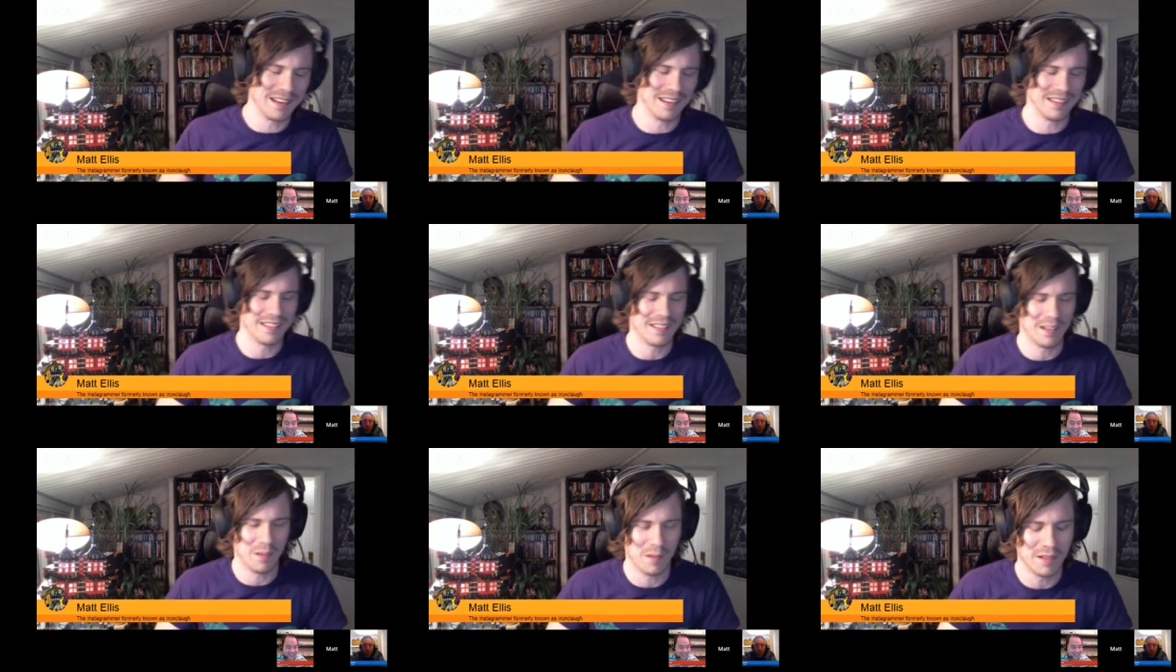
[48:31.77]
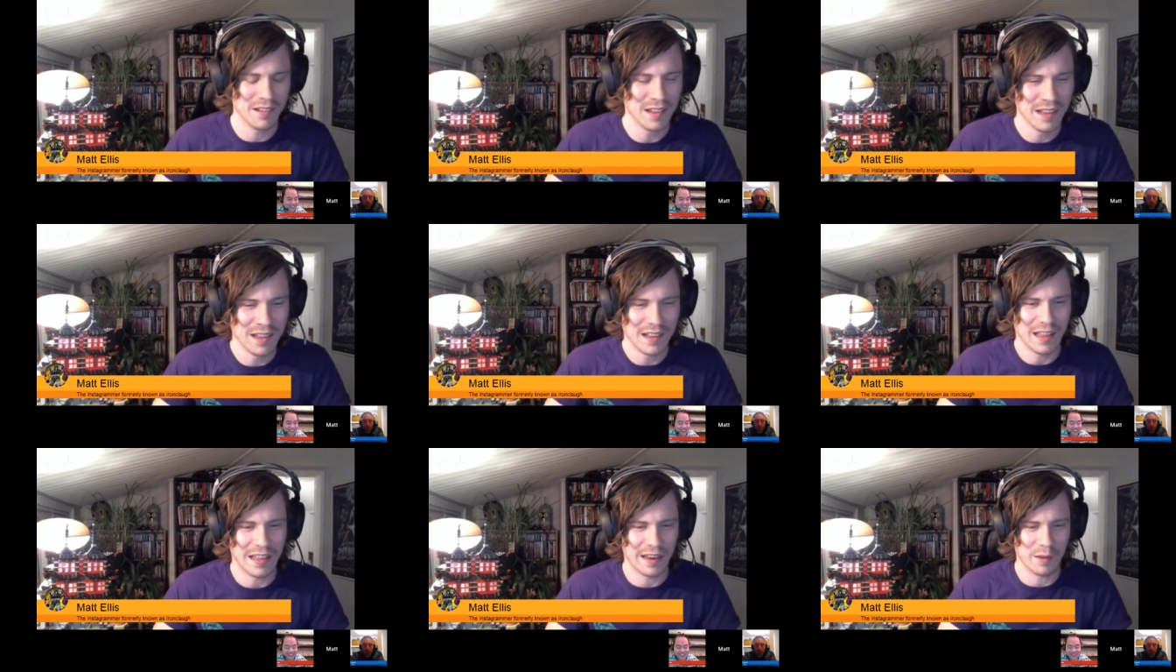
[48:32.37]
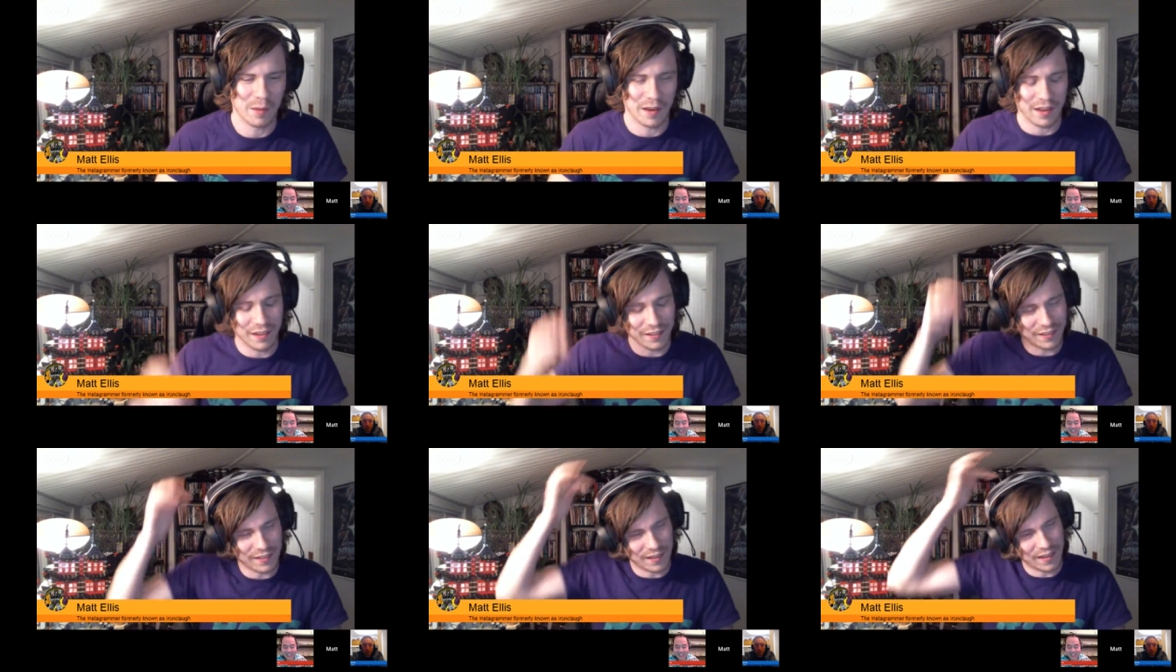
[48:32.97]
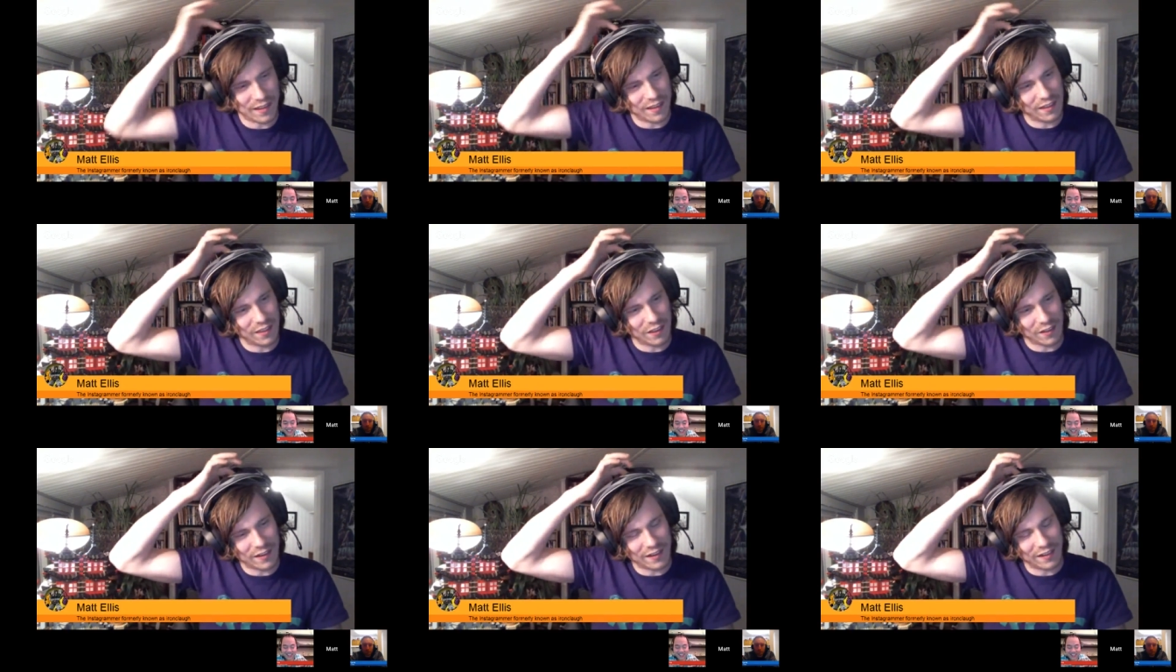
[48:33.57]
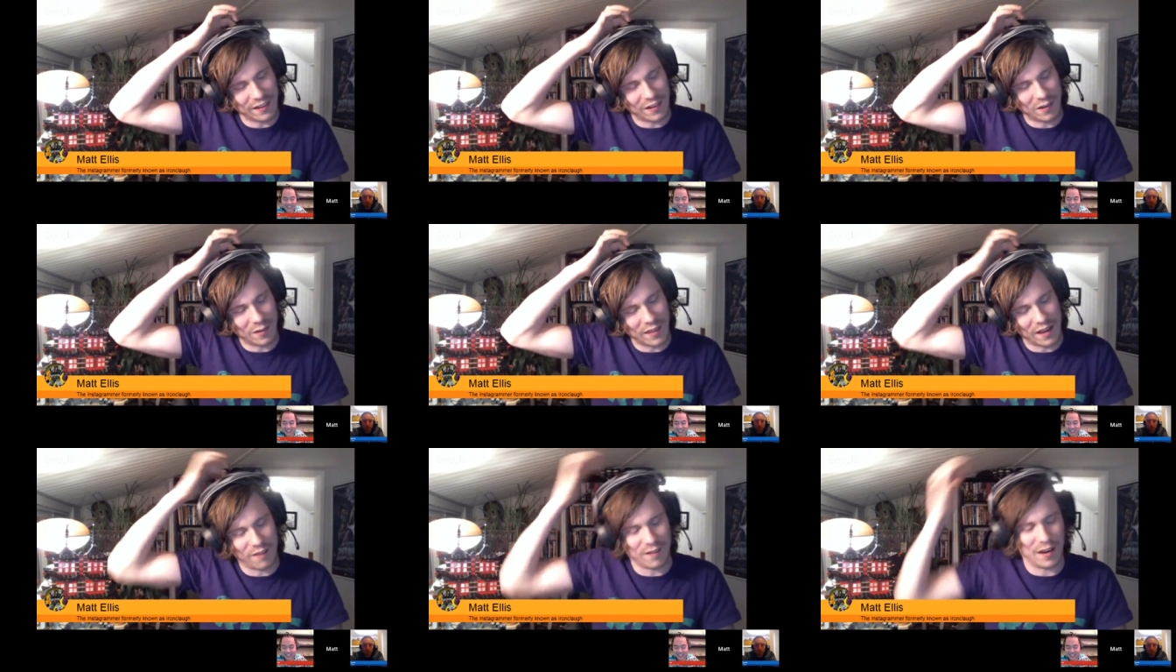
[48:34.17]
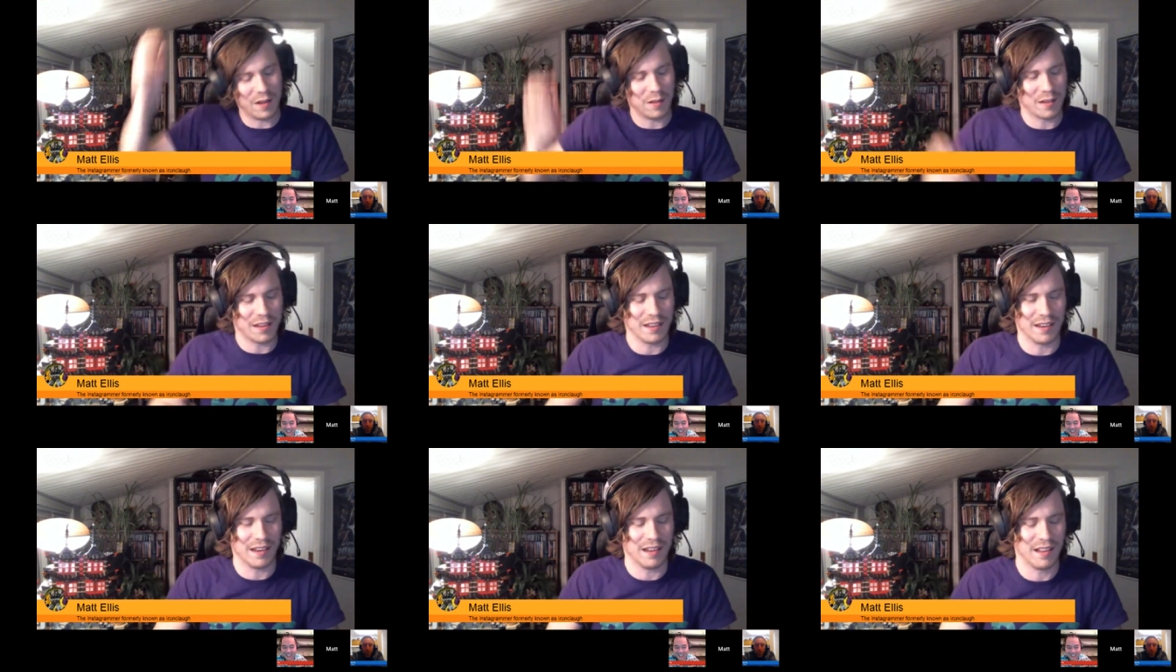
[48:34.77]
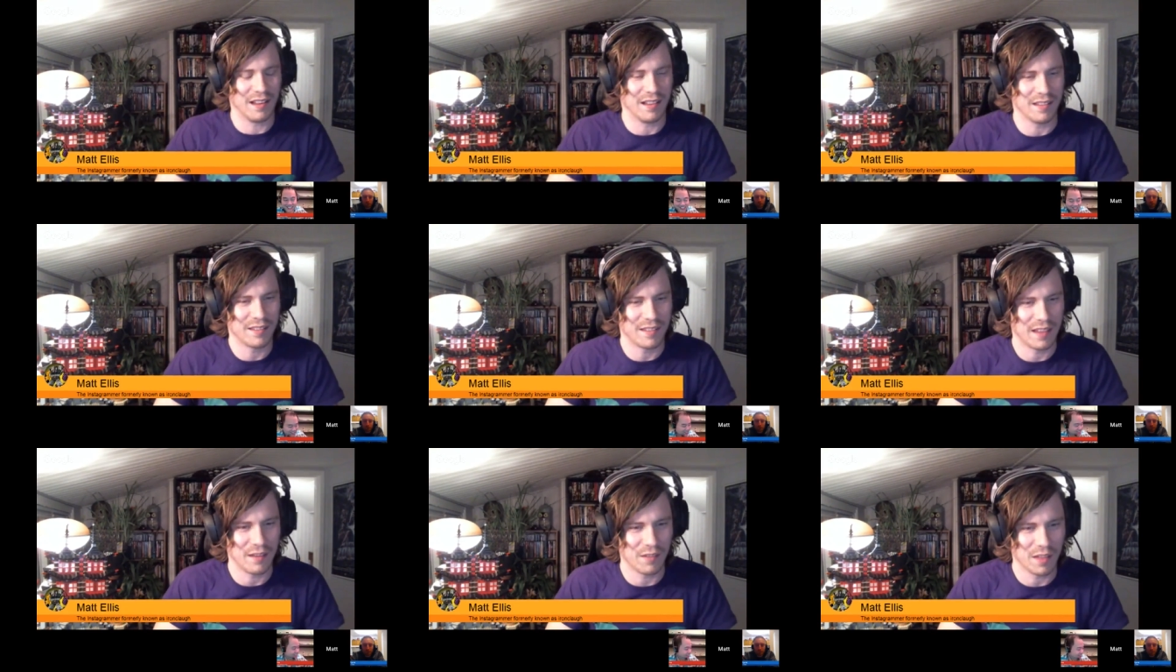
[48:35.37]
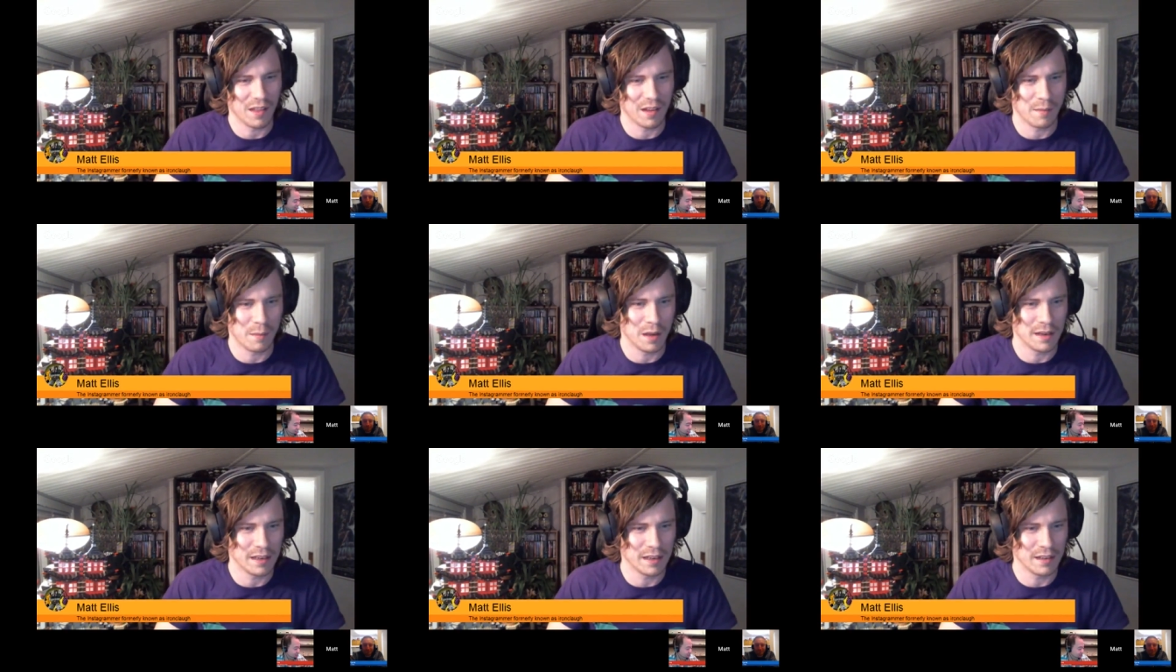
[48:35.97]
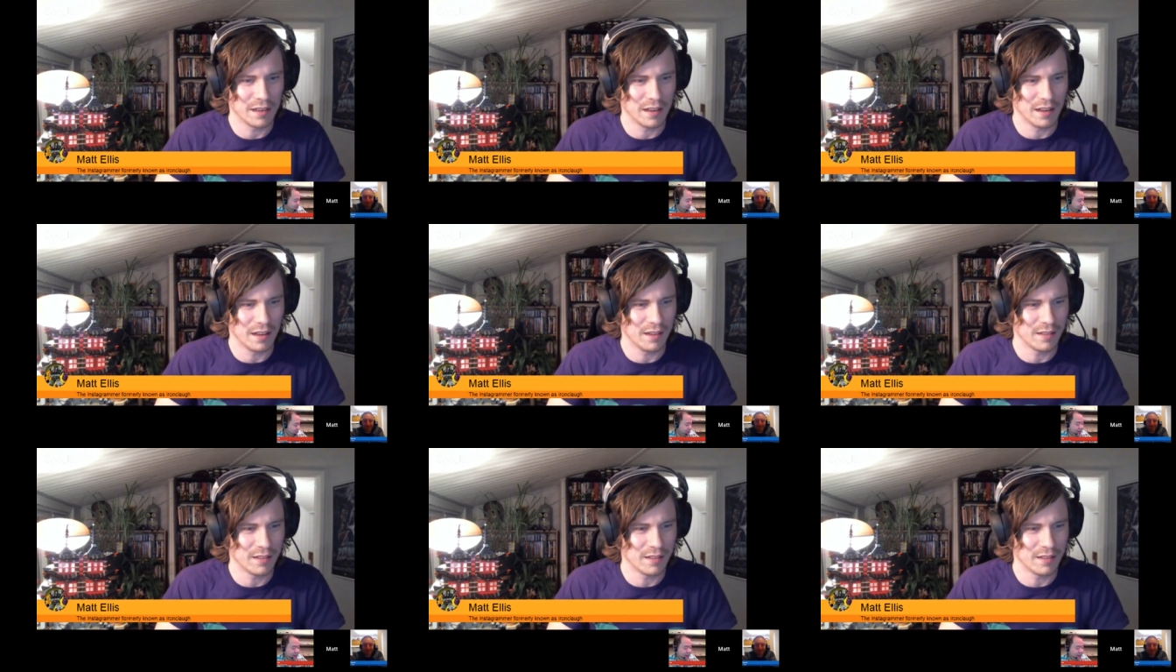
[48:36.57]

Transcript: And so anyone else looking to go that route can uh, save a lot of money uh, yeah,